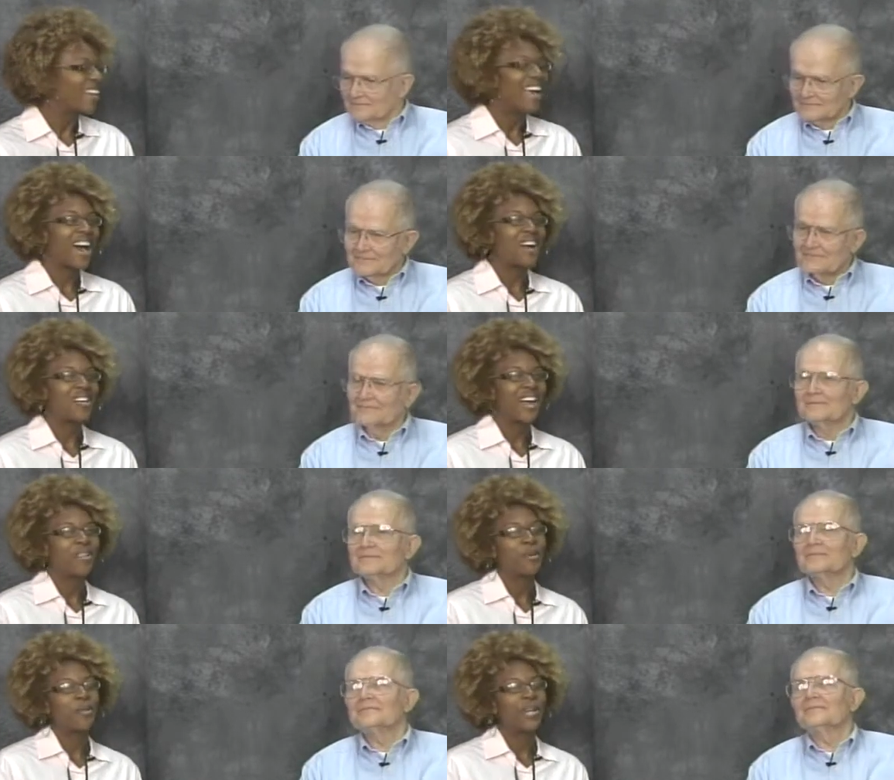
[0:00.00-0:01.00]
Speaker 1: All
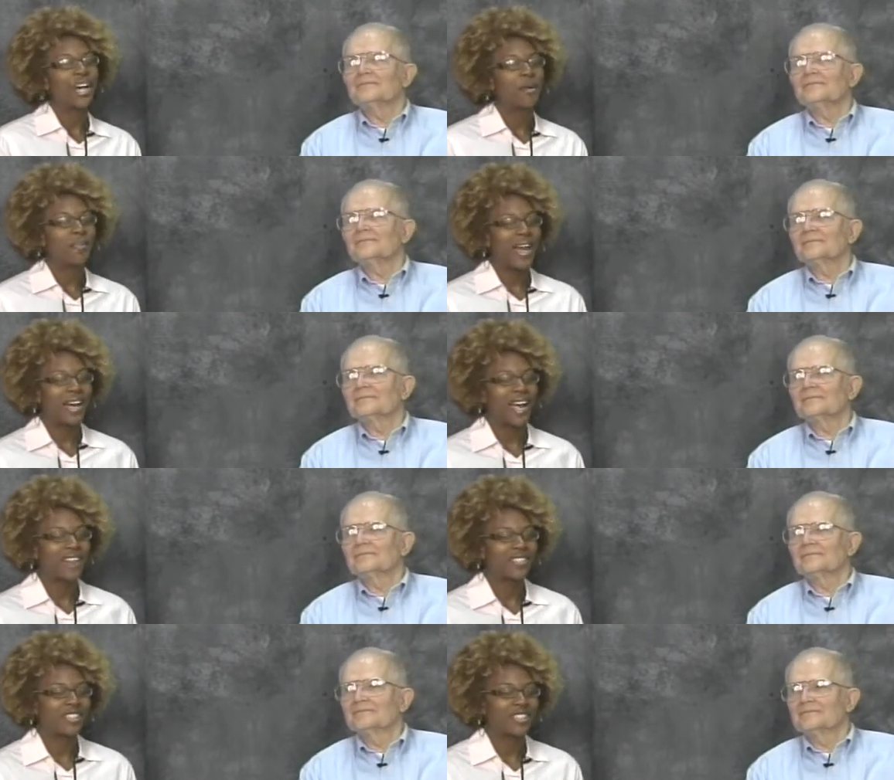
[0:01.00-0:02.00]
right. When we come back
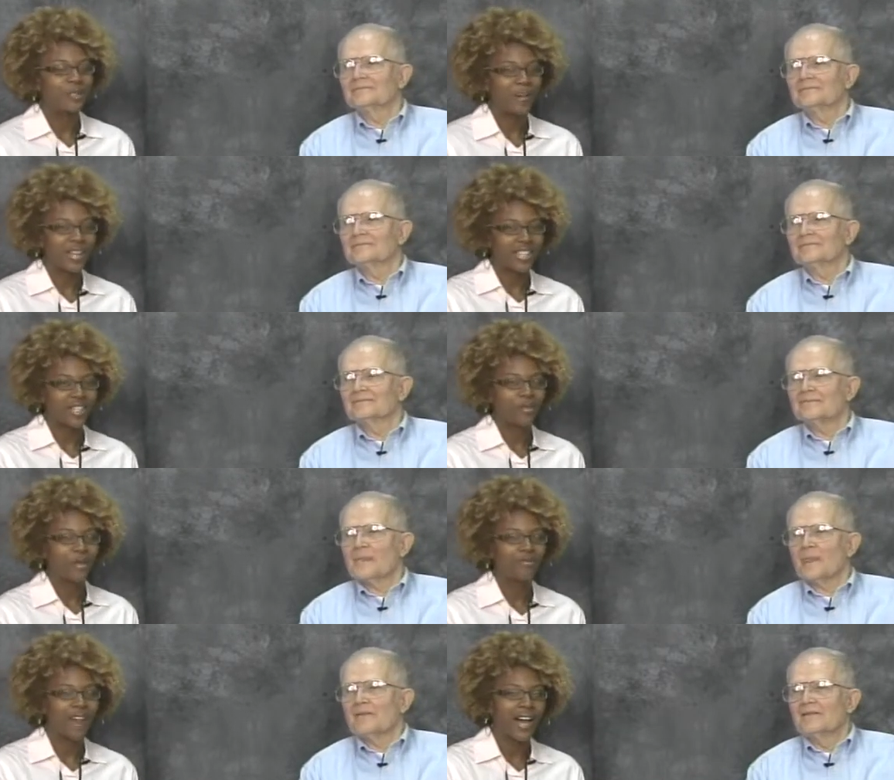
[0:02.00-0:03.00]
after this break, then
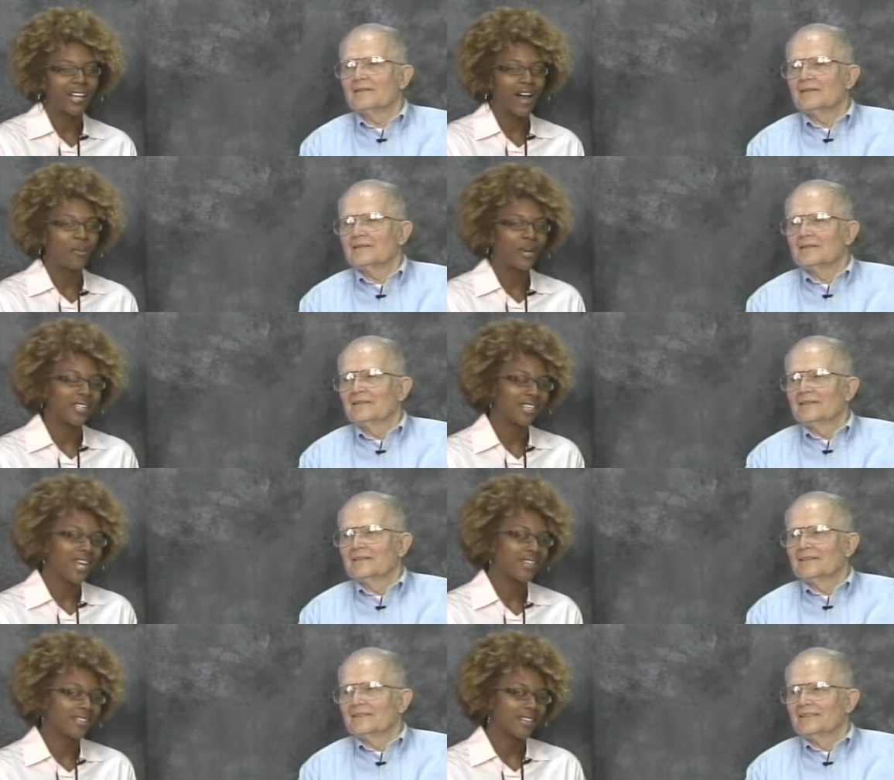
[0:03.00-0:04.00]
we'll find out what it
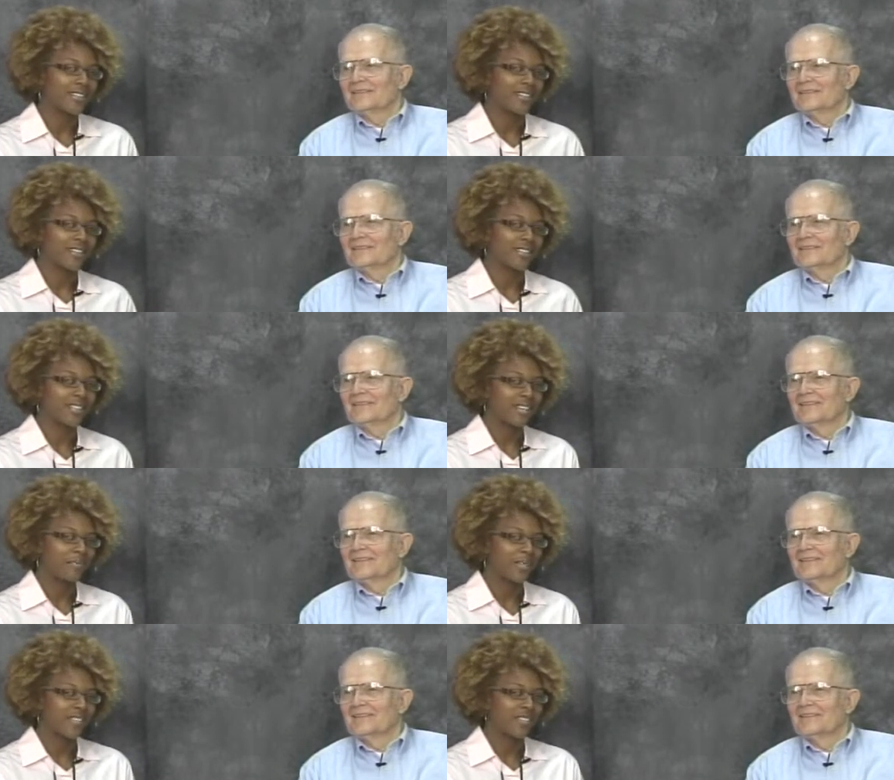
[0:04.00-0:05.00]
takes to get a
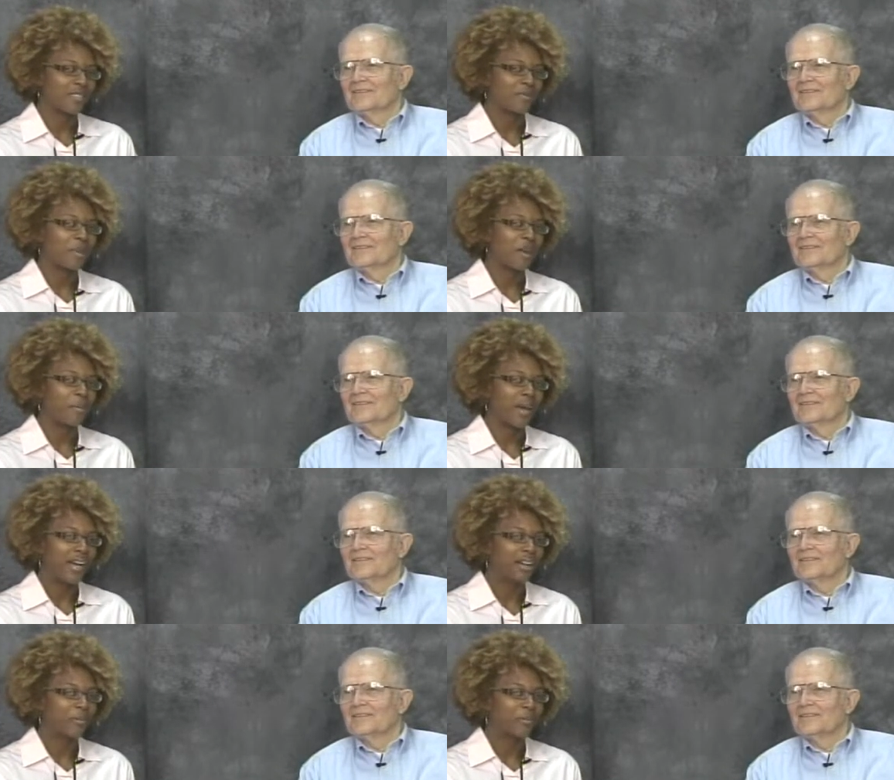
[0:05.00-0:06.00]
steam engine
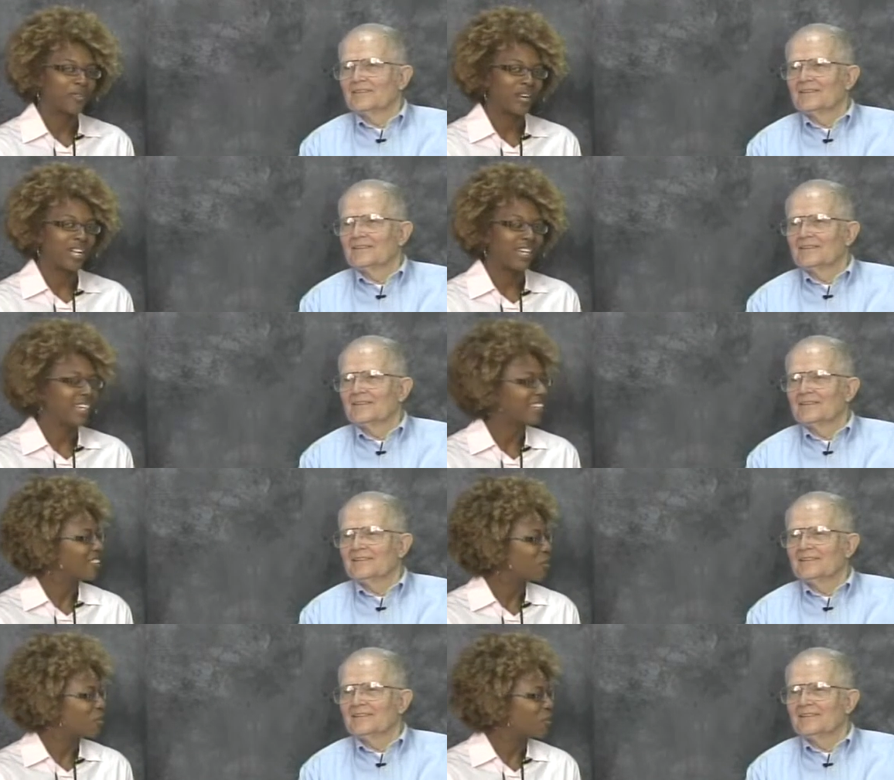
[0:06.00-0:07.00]
back up and running and a
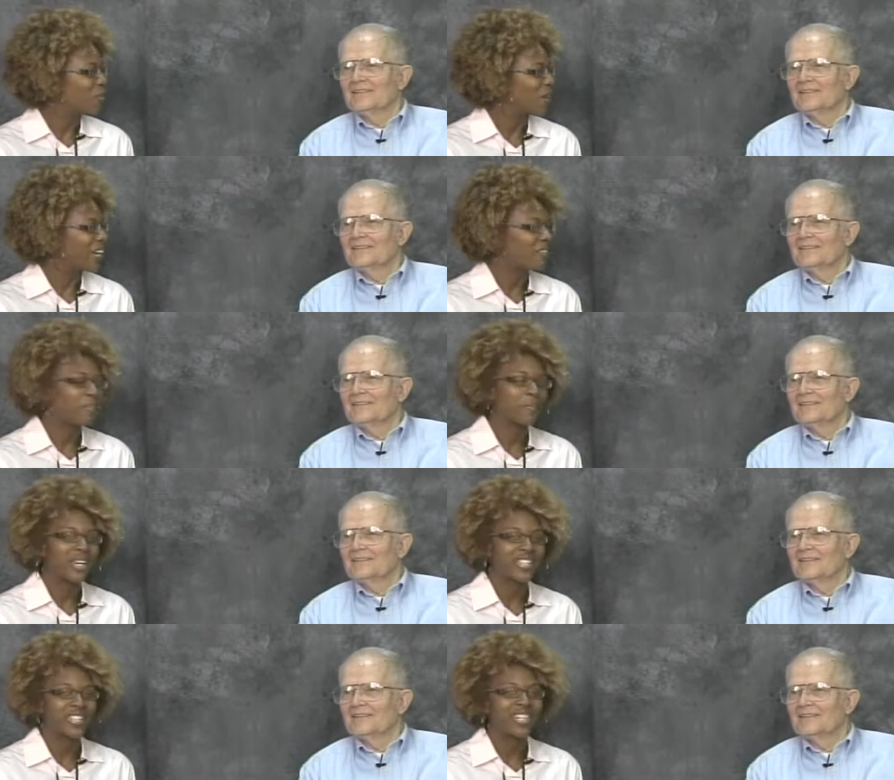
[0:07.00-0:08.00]
little bit more
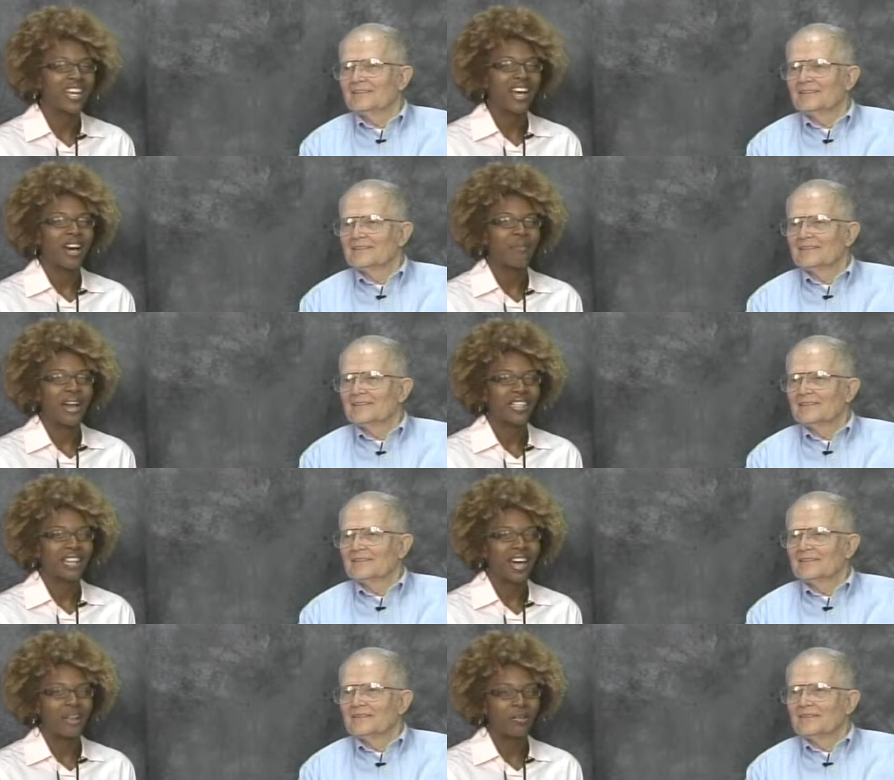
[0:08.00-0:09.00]
information about the
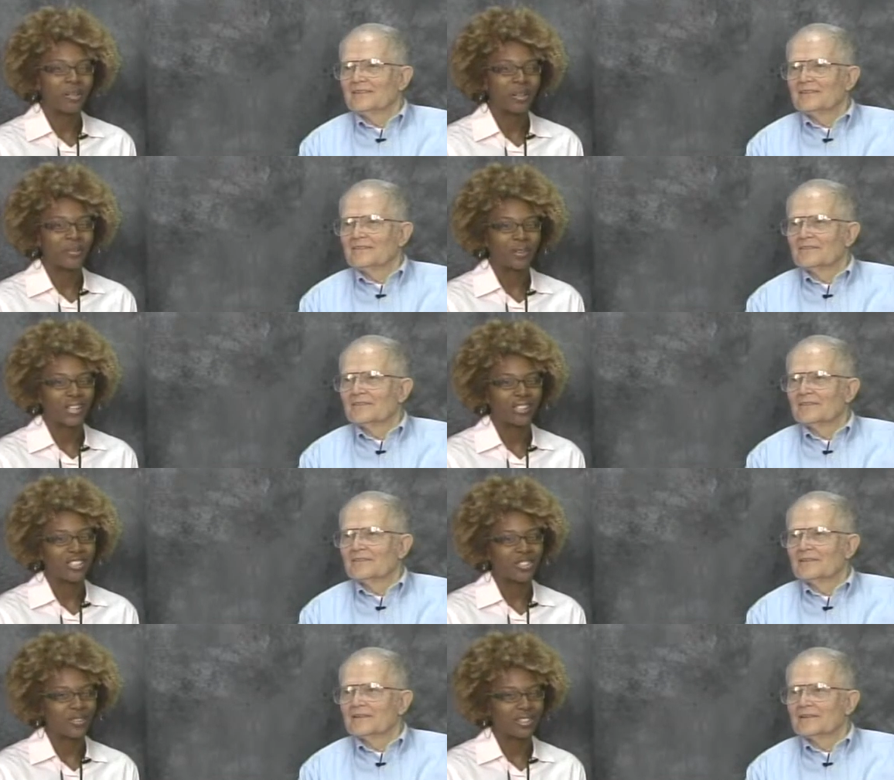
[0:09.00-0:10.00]
Cotton Belt Rail
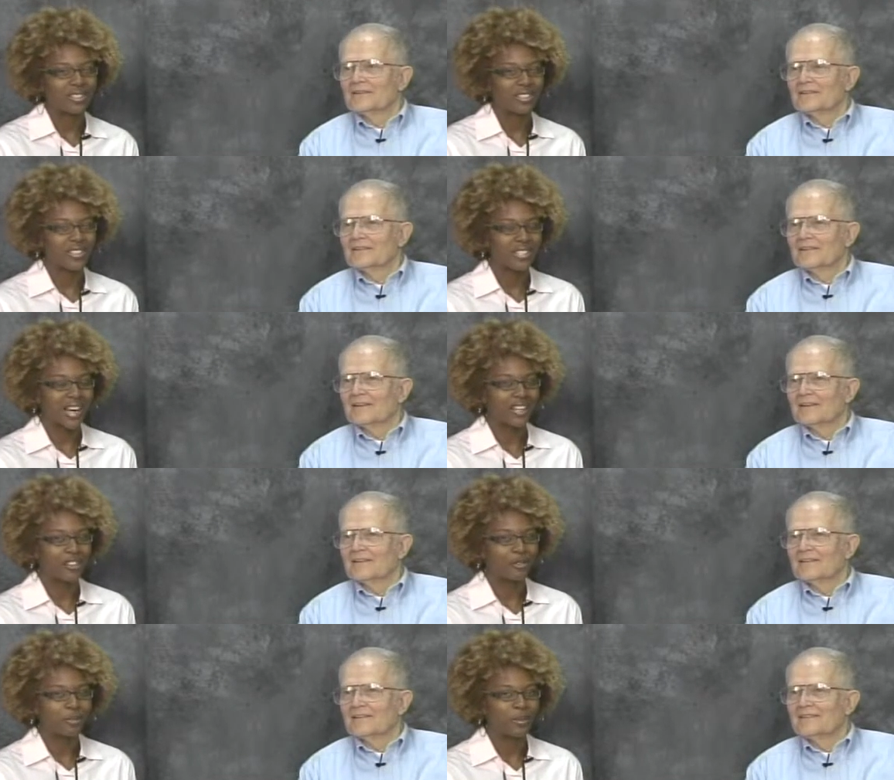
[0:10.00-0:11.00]
Historical Society.
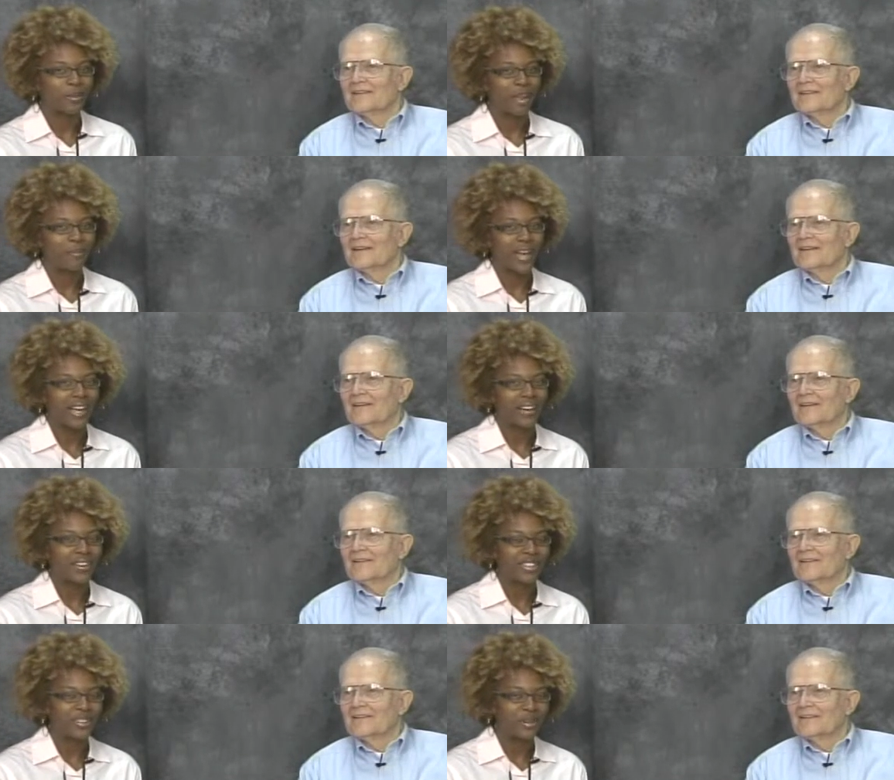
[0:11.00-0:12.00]
We'll be right back
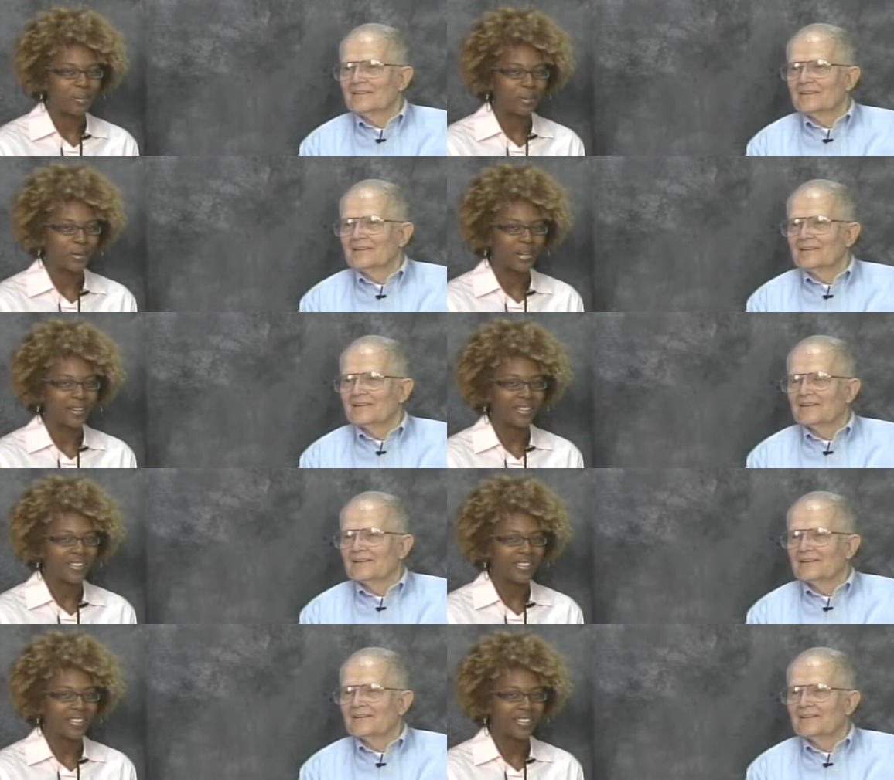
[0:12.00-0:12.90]
on UAPB Currents.